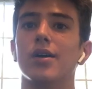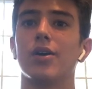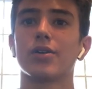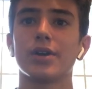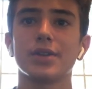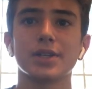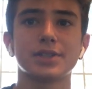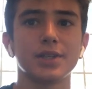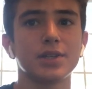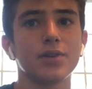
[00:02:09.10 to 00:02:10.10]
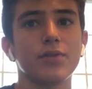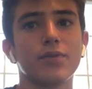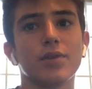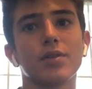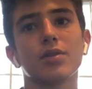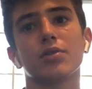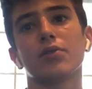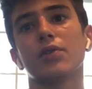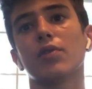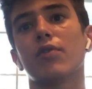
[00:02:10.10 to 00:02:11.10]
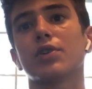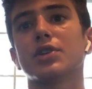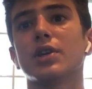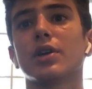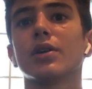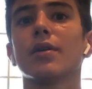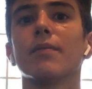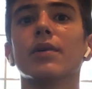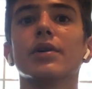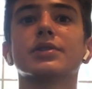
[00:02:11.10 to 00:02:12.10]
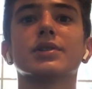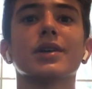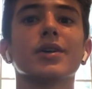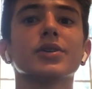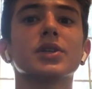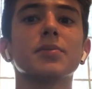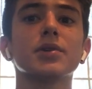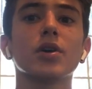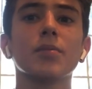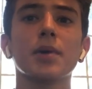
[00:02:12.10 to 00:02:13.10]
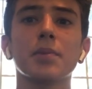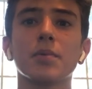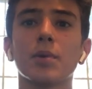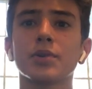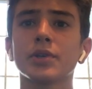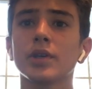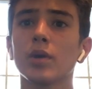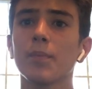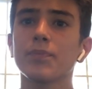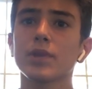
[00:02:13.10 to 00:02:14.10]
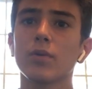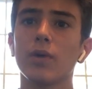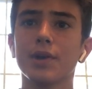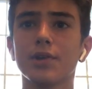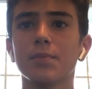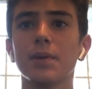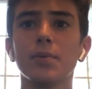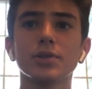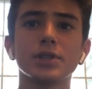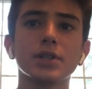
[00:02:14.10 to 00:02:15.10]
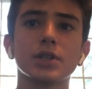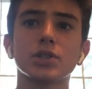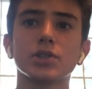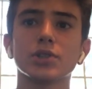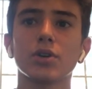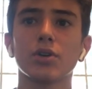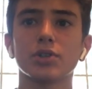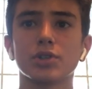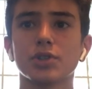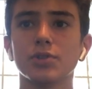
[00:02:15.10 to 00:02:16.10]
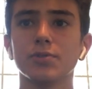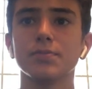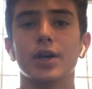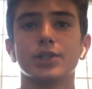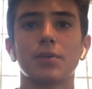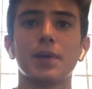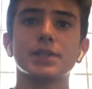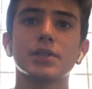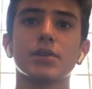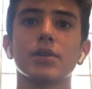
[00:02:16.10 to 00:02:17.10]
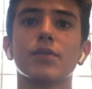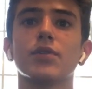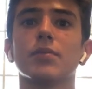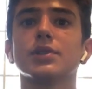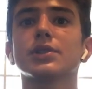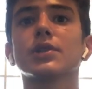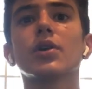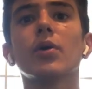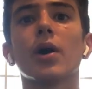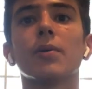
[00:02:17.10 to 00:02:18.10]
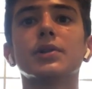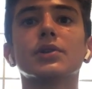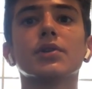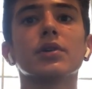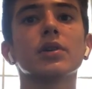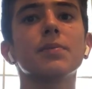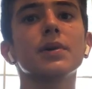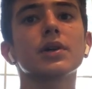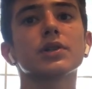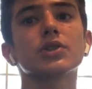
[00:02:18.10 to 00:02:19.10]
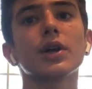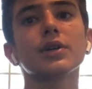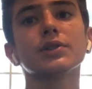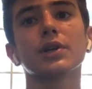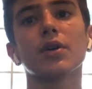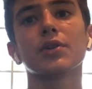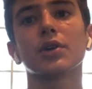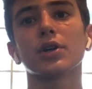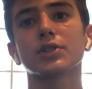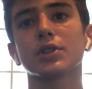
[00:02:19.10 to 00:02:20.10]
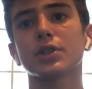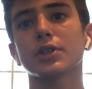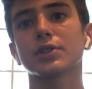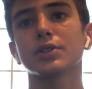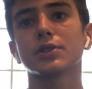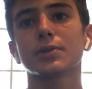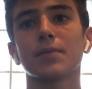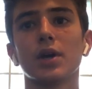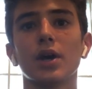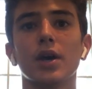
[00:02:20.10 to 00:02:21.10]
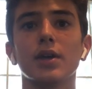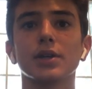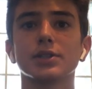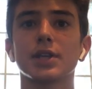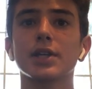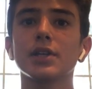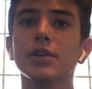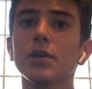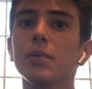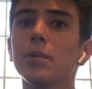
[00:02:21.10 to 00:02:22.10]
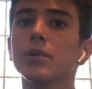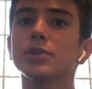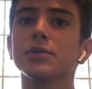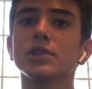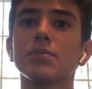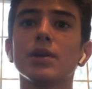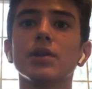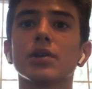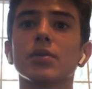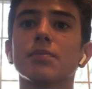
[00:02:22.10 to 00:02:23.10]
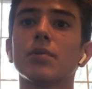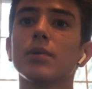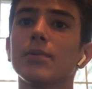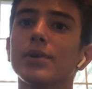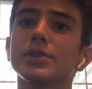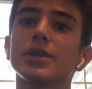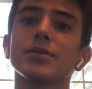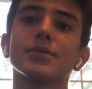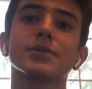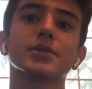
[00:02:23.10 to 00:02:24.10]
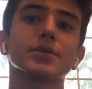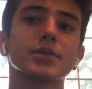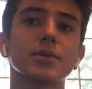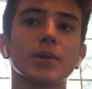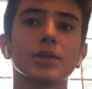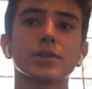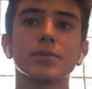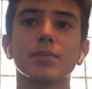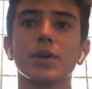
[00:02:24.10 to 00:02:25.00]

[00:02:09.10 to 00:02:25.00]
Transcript: Alright, that's the end of the review for today, but now some of y'all might be wondering, why are there people's signatures on your shoe? So basically, a few months ago, I went to the Olympic trials held in Austin, Texas. Yes, technically we weren't supposed to be there, but we went and it was so awesome.